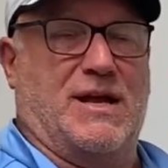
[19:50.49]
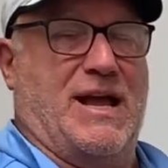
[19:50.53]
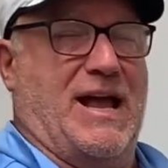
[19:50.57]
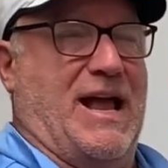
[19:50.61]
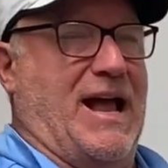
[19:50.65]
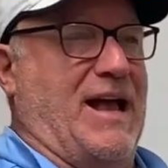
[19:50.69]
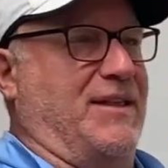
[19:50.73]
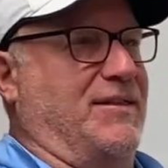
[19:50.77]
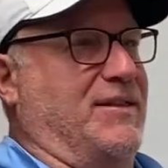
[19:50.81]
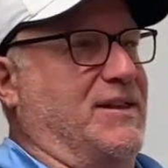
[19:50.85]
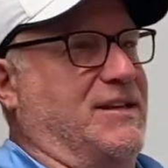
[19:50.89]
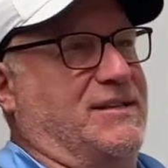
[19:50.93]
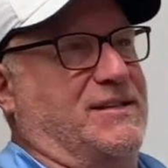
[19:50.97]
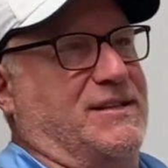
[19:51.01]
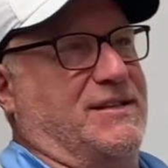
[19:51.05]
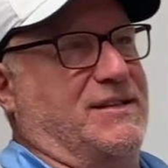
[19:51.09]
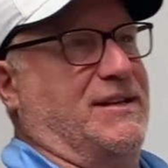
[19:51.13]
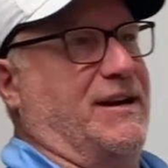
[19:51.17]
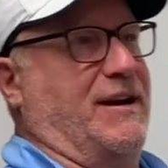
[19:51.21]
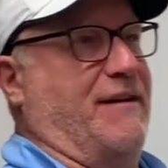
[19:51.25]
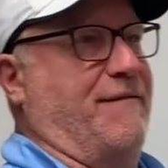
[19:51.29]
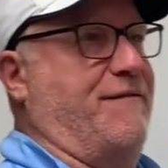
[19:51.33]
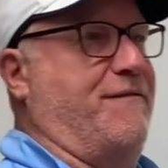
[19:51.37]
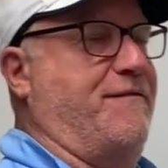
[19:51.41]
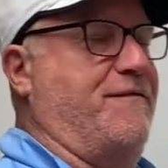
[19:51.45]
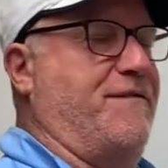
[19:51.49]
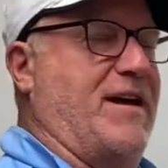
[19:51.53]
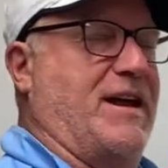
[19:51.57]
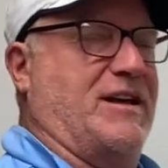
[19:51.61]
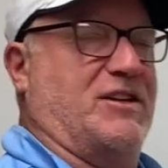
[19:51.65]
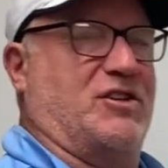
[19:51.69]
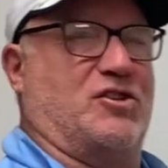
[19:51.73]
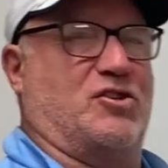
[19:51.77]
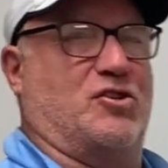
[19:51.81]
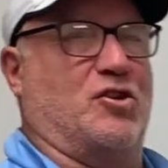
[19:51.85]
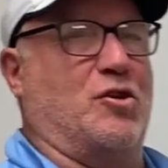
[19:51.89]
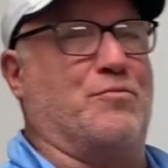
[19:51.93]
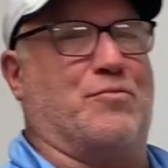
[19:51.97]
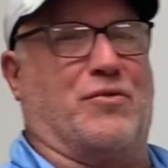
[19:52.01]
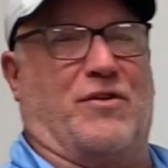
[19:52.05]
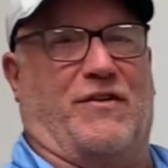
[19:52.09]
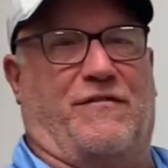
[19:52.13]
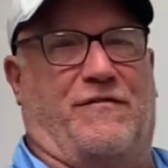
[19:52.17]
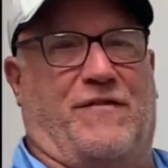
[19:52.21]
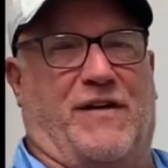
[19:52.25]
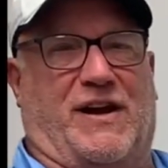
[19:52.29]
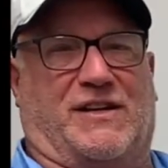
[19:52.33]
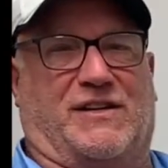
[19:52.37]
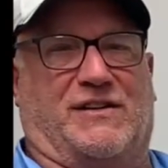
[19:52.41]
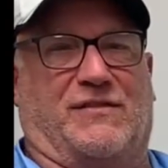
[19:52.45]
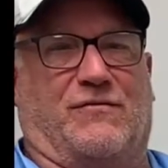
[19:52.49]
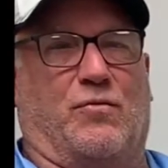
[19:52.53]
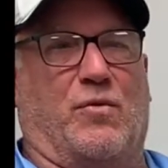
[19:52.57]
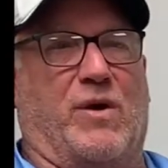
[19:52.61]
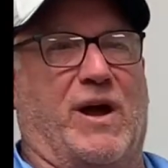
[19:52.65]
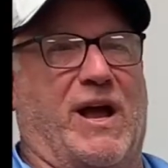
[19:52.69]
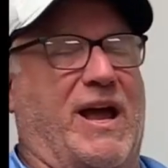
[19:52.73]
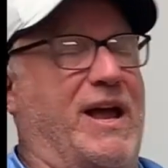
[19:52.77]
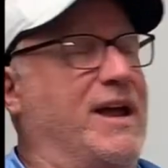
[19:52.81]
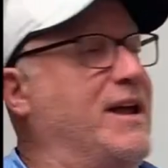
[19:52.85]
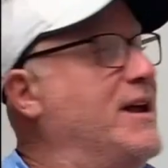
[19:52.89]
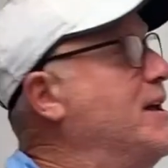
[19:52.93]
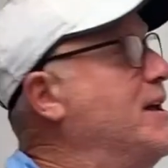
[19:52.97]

And this is a super effective way